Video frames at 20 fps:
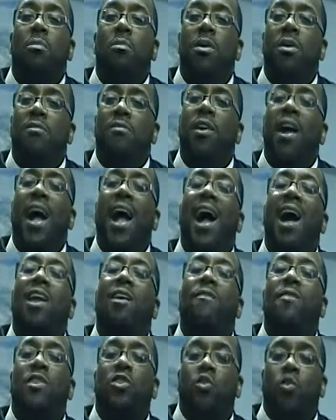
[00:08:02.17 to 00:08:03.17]
But if you're
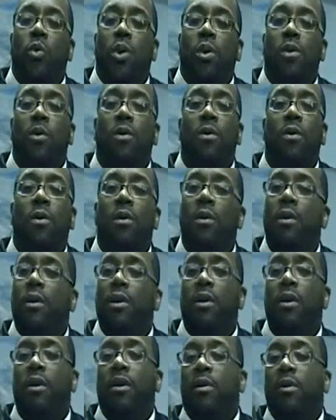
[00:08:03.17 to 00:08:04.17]
out of His will,
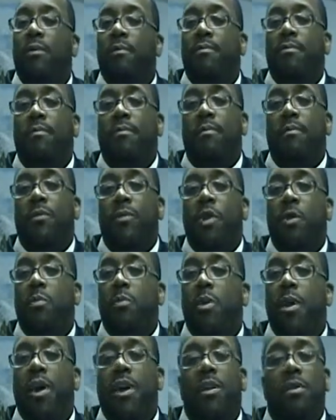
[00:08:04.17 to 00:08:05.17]

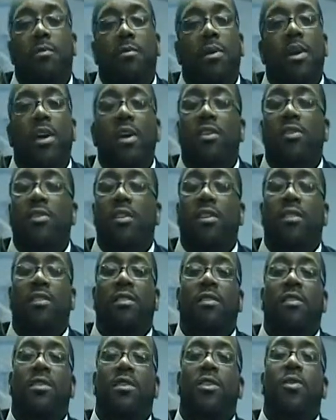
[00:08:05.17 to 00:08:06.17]
you're praying amiss
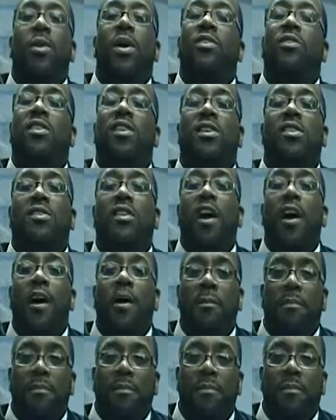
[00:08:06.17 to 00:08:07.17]
and you're wasting your
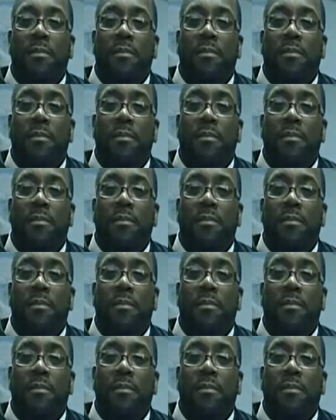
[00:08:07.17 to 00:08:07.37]
time.